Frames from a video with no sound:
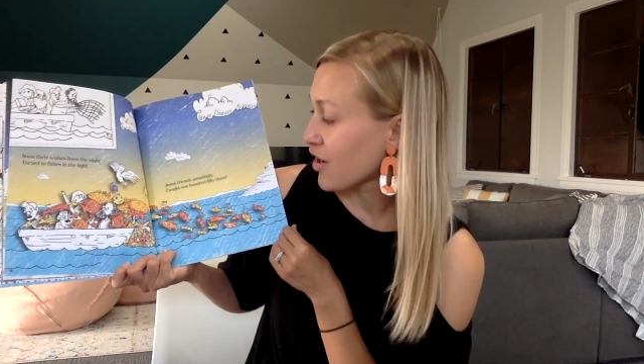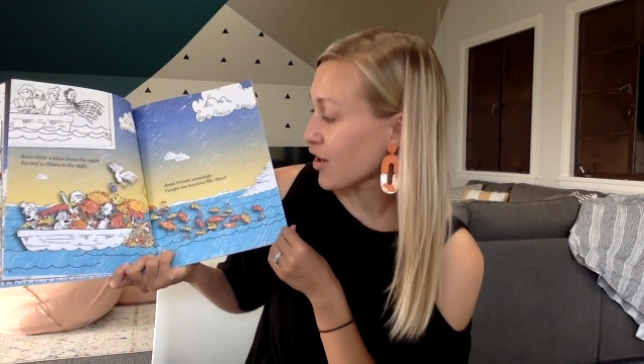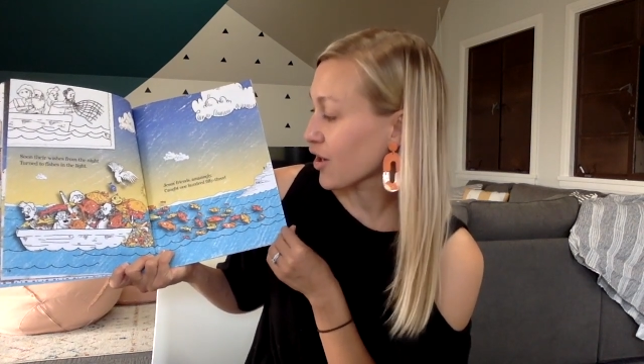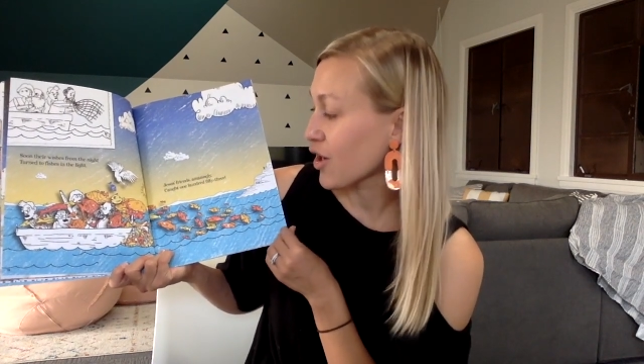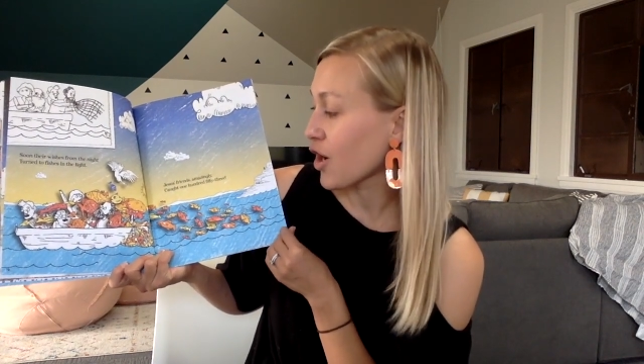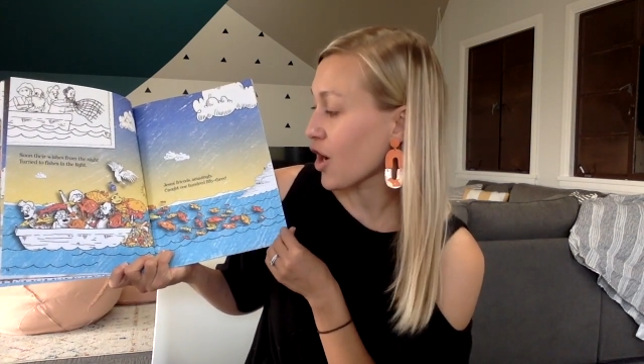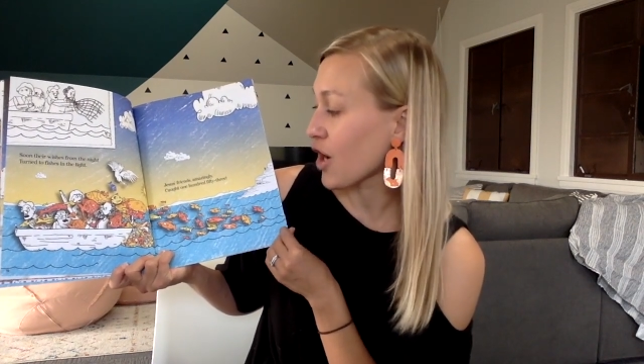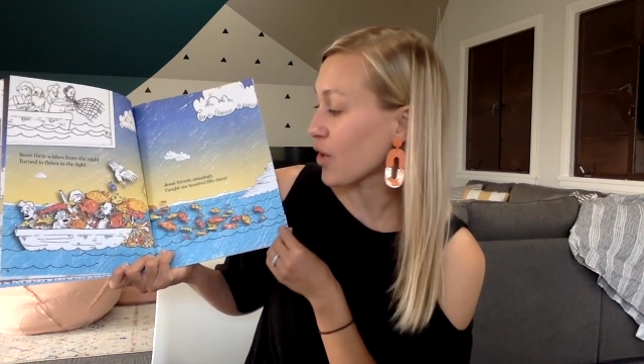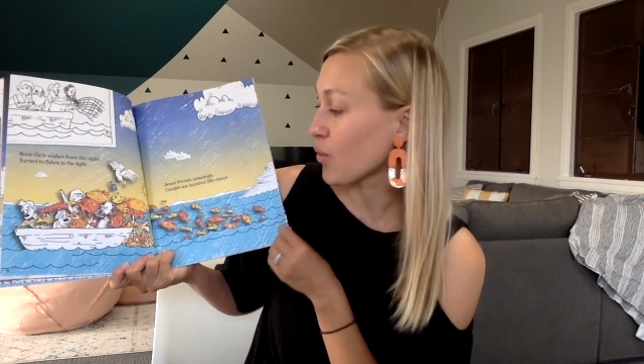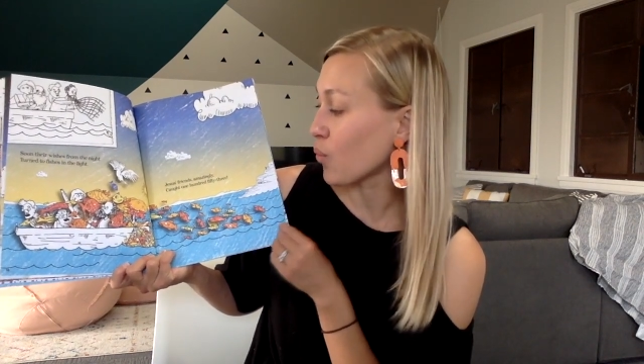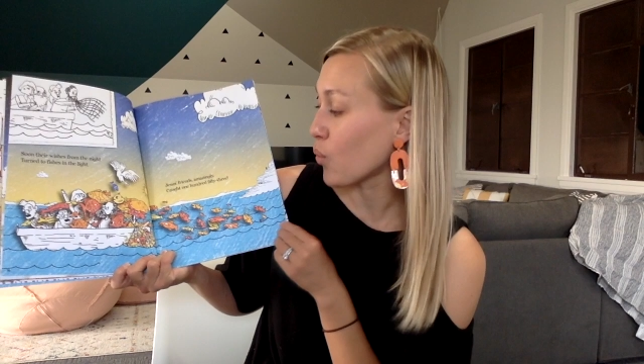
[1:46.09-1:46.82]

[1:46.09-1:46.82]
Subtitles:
caught